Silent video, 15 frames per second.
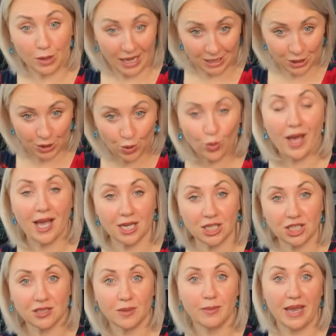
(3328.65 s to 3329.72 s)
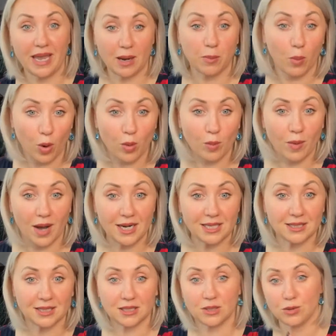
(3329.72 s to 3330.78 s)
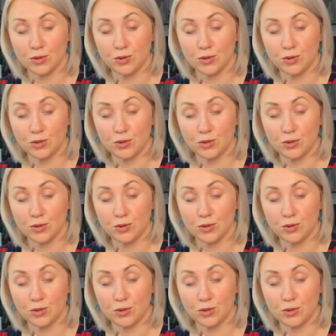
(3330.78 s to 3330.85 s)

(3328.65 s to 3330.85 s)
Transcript: and you actually make more money than you